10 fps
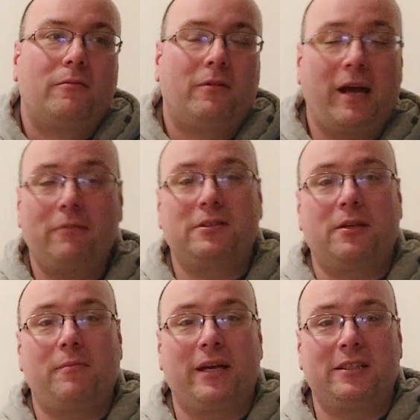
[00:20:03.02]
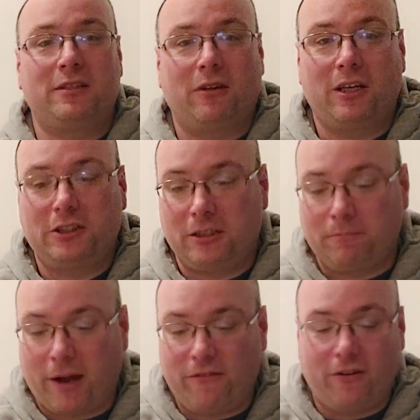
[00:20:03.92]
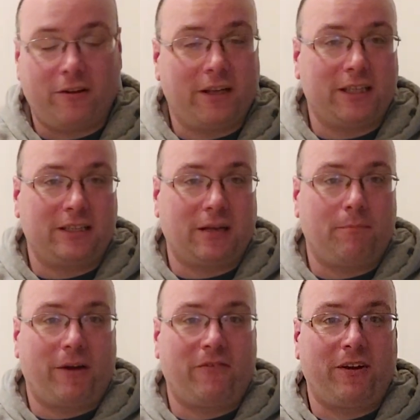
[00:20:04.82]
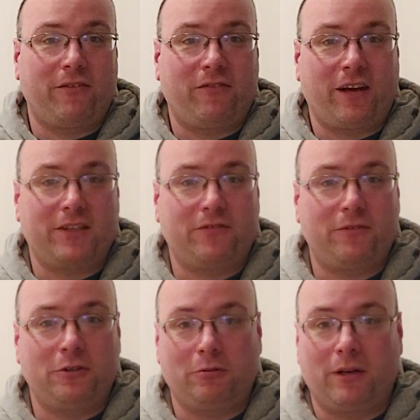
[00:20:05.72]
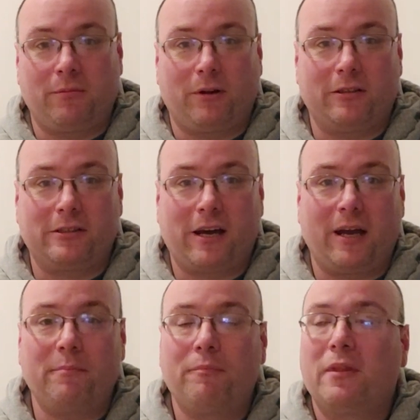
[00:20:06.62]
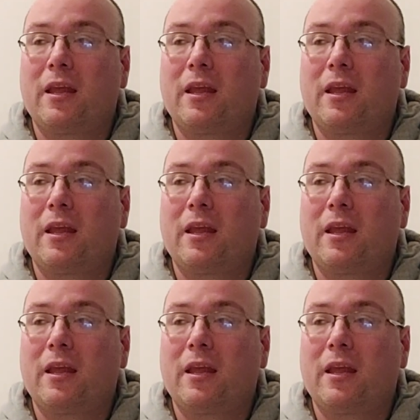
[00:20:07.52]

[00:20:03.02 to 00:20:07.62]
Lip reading: Well, that was an amazing lunch, and by far, like I said, my favorite fast food joint of all time.